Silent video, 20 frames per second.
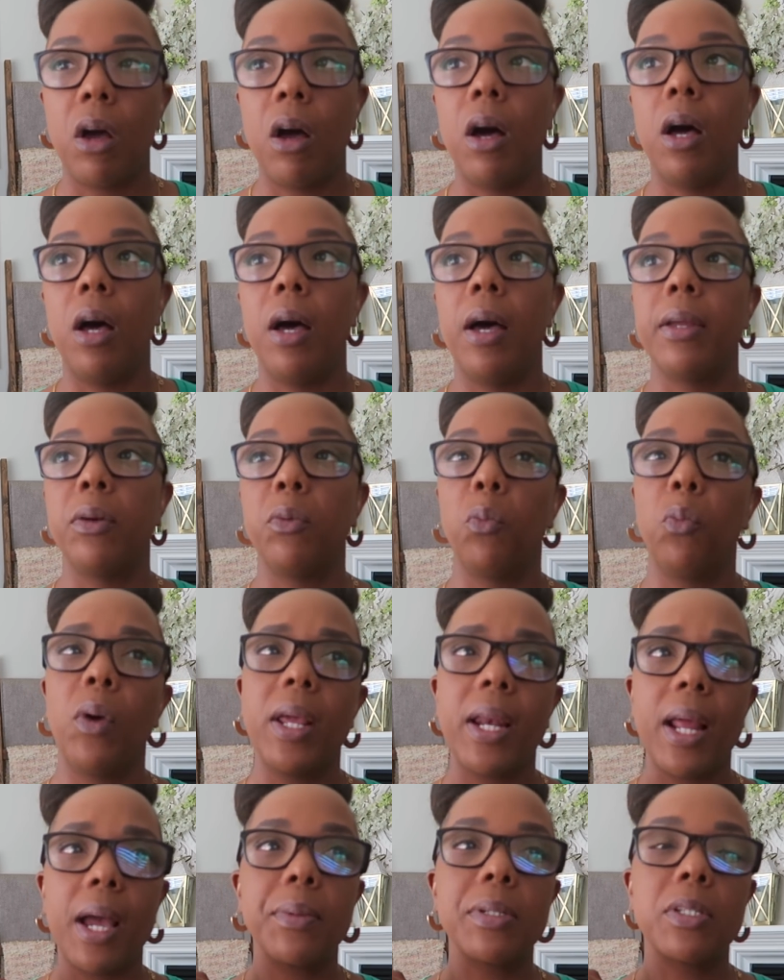on
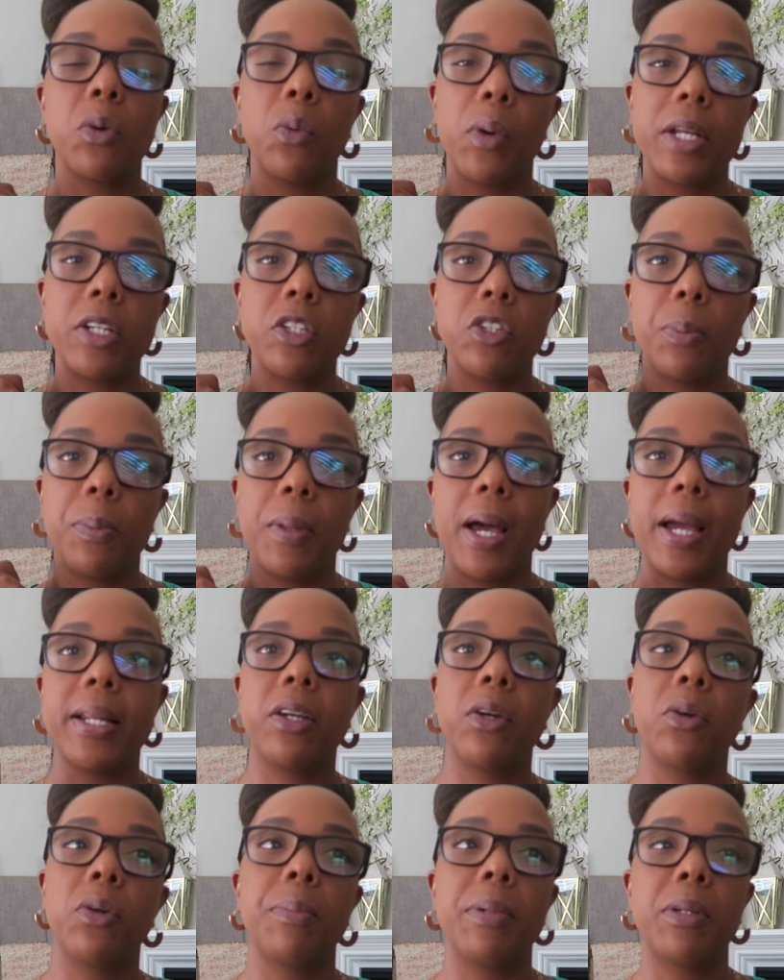when I was going to apply
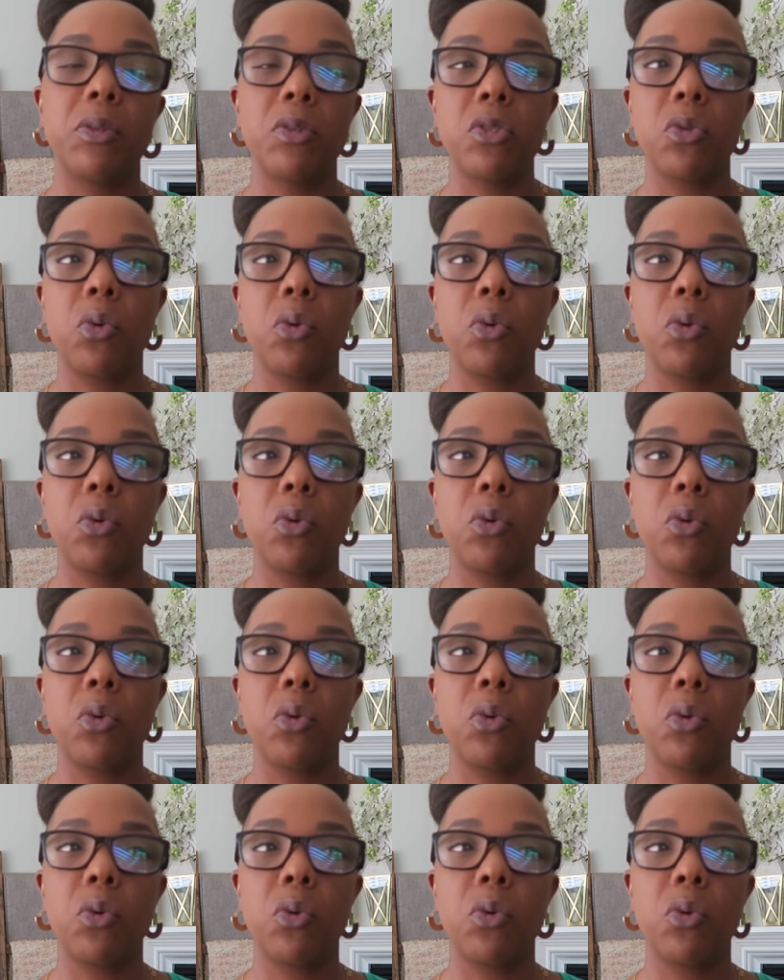to go to middle